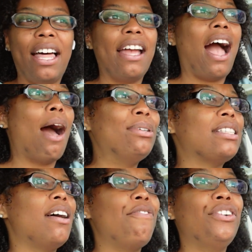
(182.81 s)
Like I was
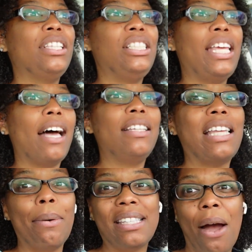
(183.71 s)
up for the challenge.
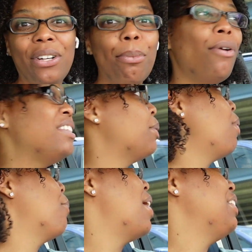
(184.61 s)
I was already moving
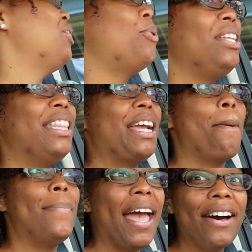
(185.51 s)
somewhere where I didn't know anything
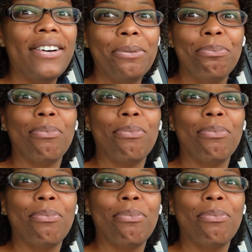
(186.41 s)
about.